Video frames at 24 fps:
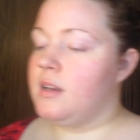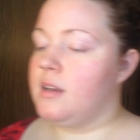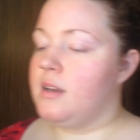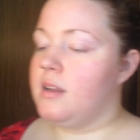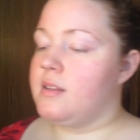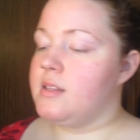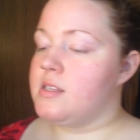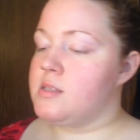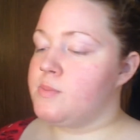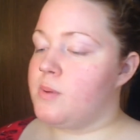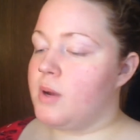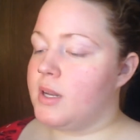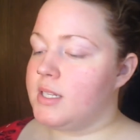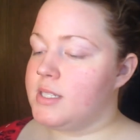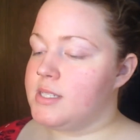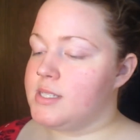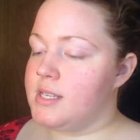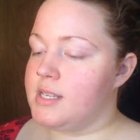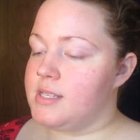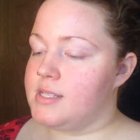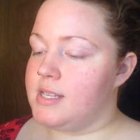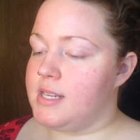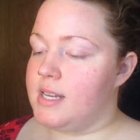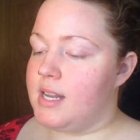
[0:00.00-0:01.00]
Now this product
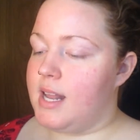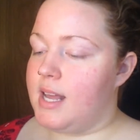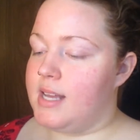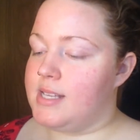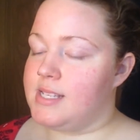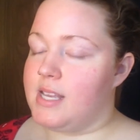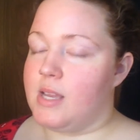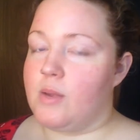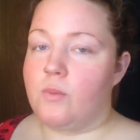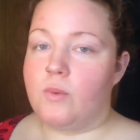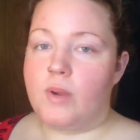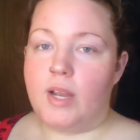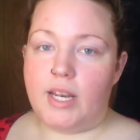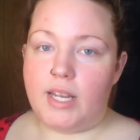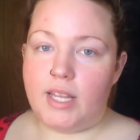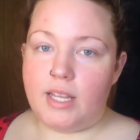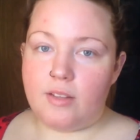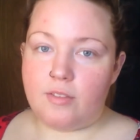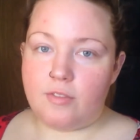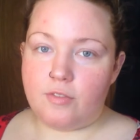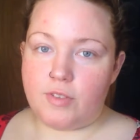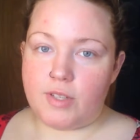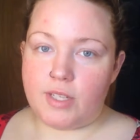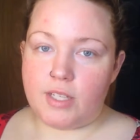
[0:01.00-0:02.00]
says that it has a
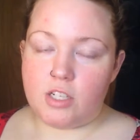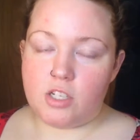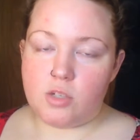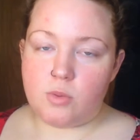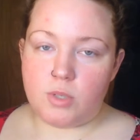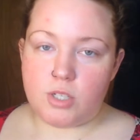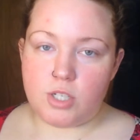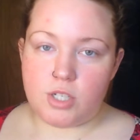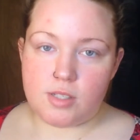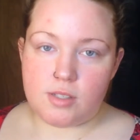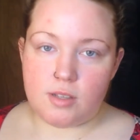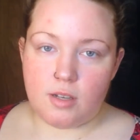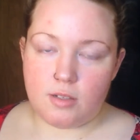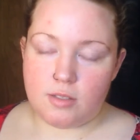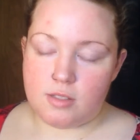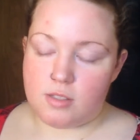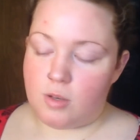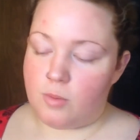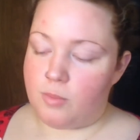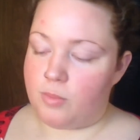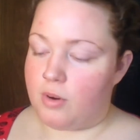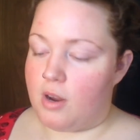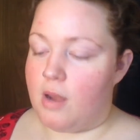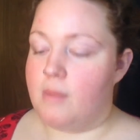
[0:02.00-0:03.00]
radiant finish, which is
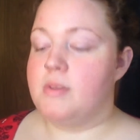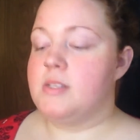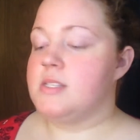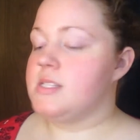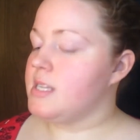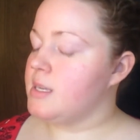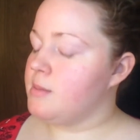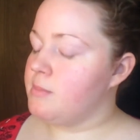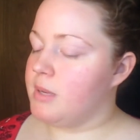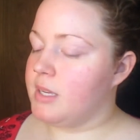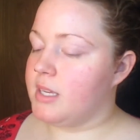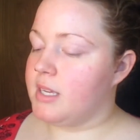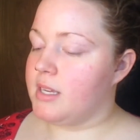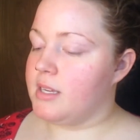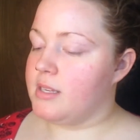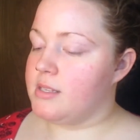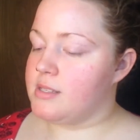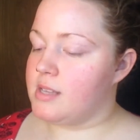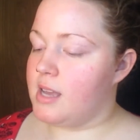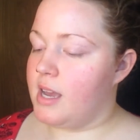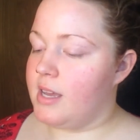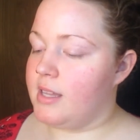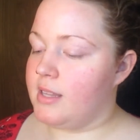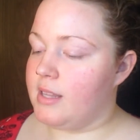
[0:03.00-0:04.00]
also promising
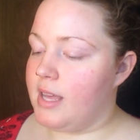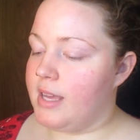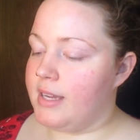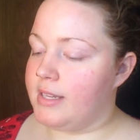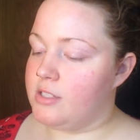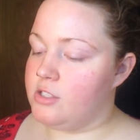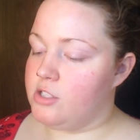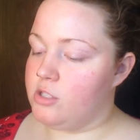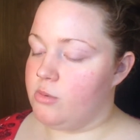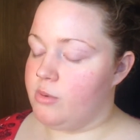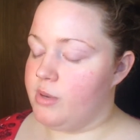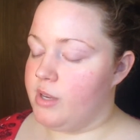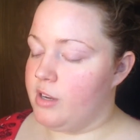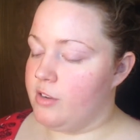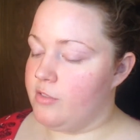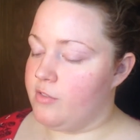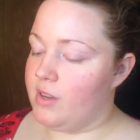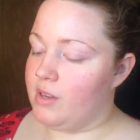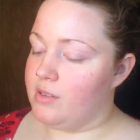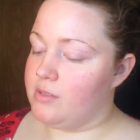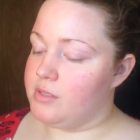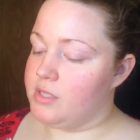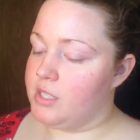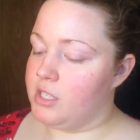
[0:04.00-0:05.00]
because I like dewier
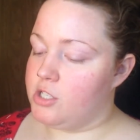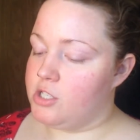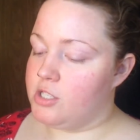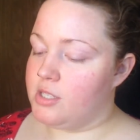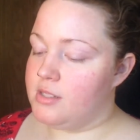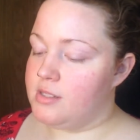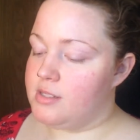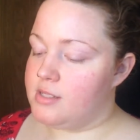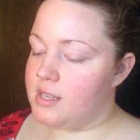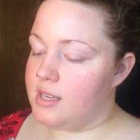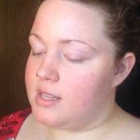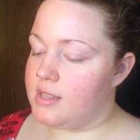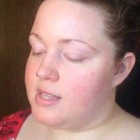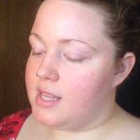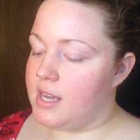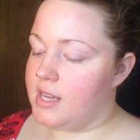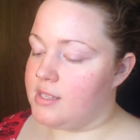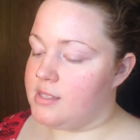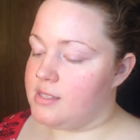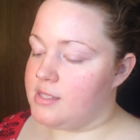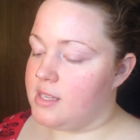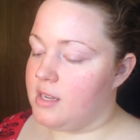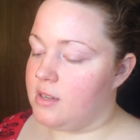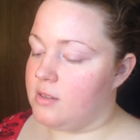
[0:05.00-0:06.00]
foundations, and
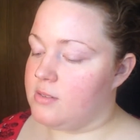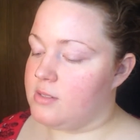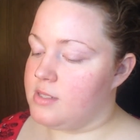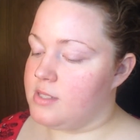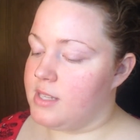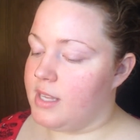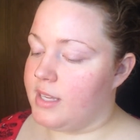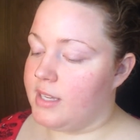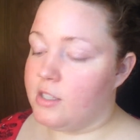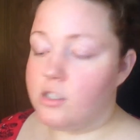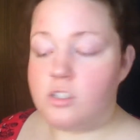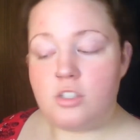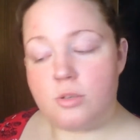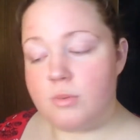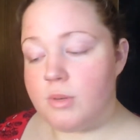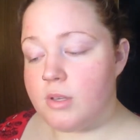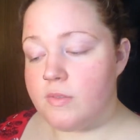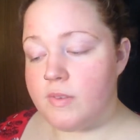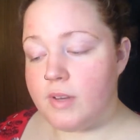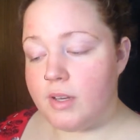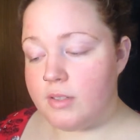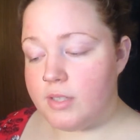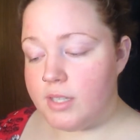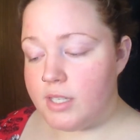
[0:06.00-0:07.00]
that sounds like a
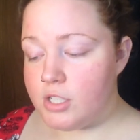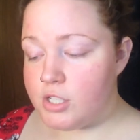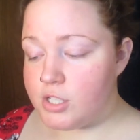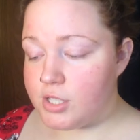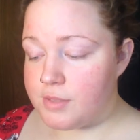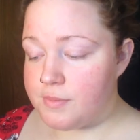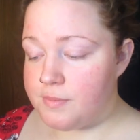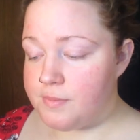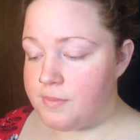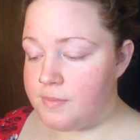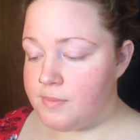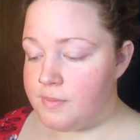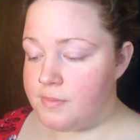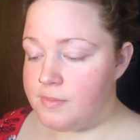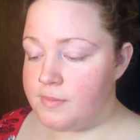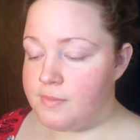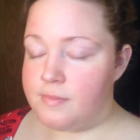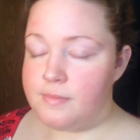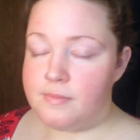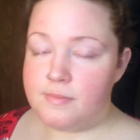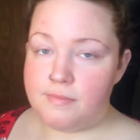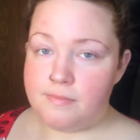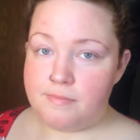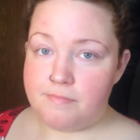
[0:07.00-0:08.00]
dewy foundation.
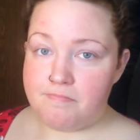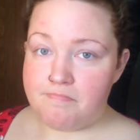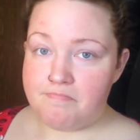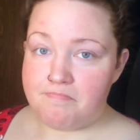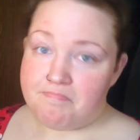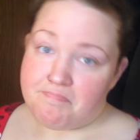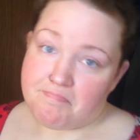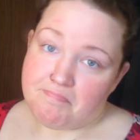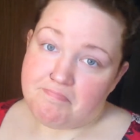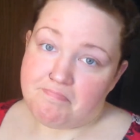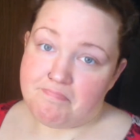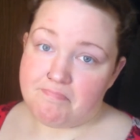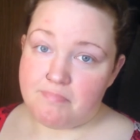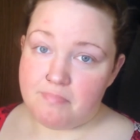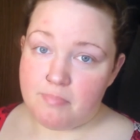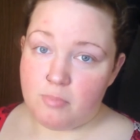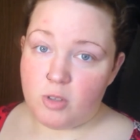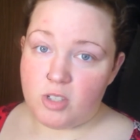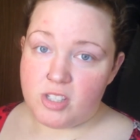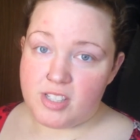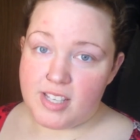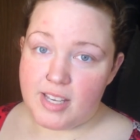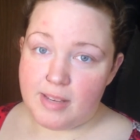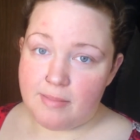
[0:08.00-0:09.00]

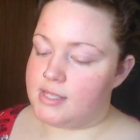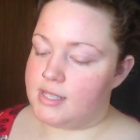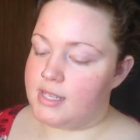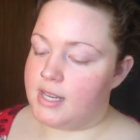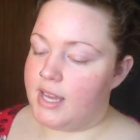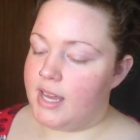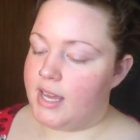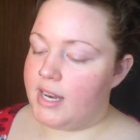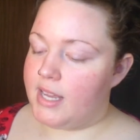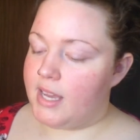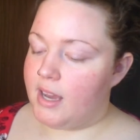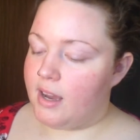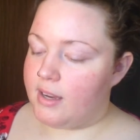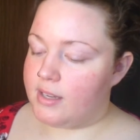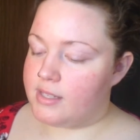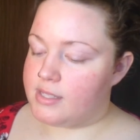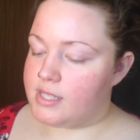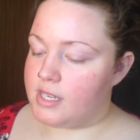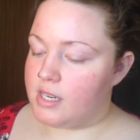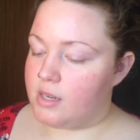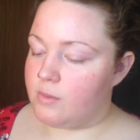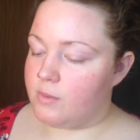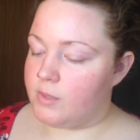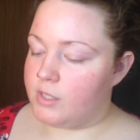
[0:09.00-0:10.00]
We'll see. An
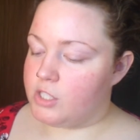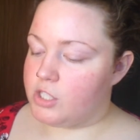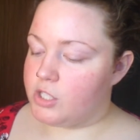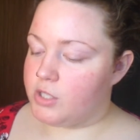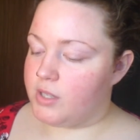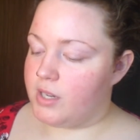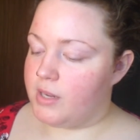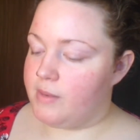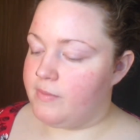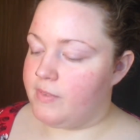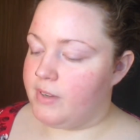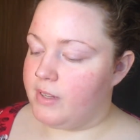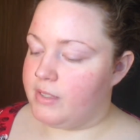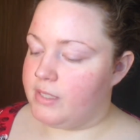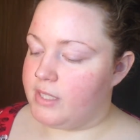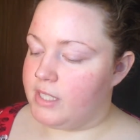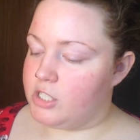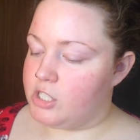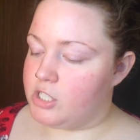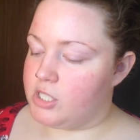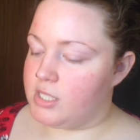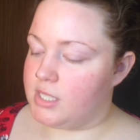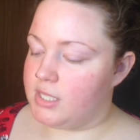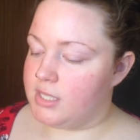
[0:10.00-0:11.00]
antioxidant-rich cream
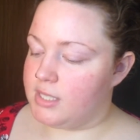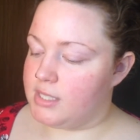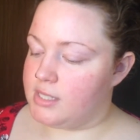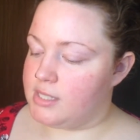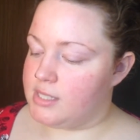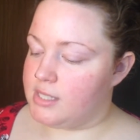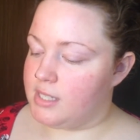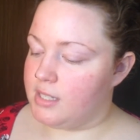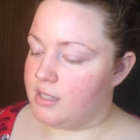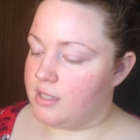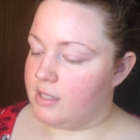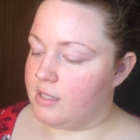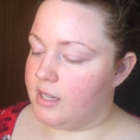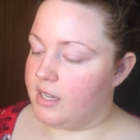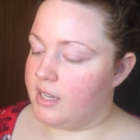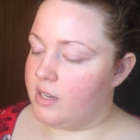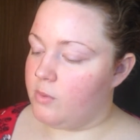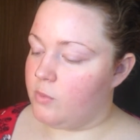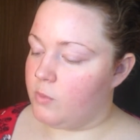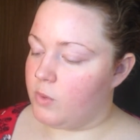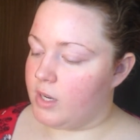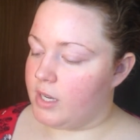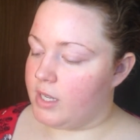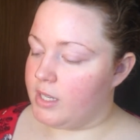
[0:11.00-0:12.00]
foundation and concealer
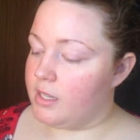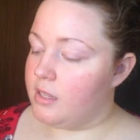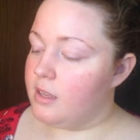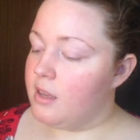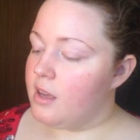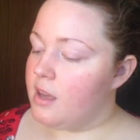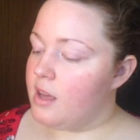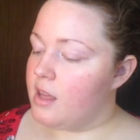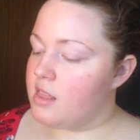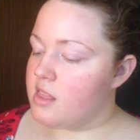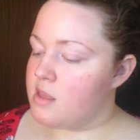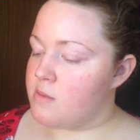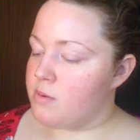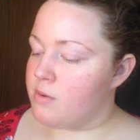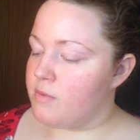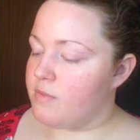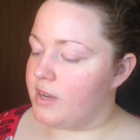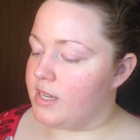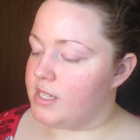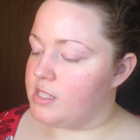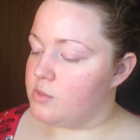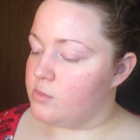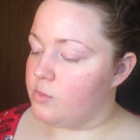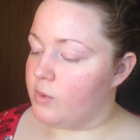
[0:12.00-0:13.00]
in one that
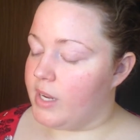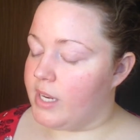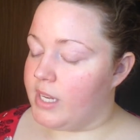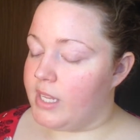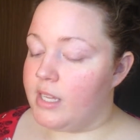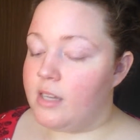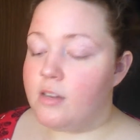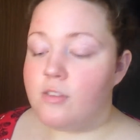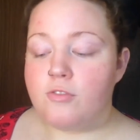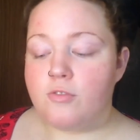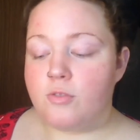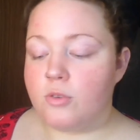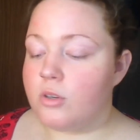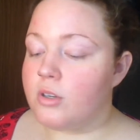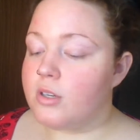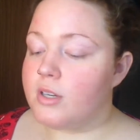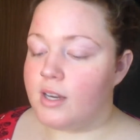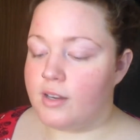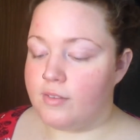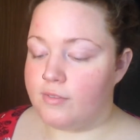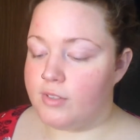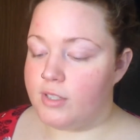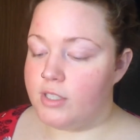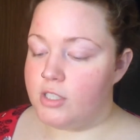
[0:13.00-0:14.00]
provides radiant, full
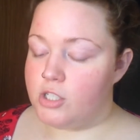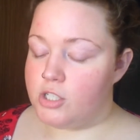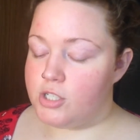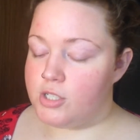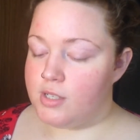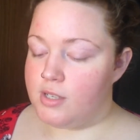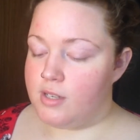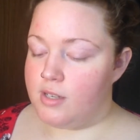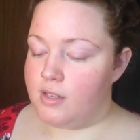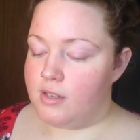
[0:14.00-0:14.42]
coverage.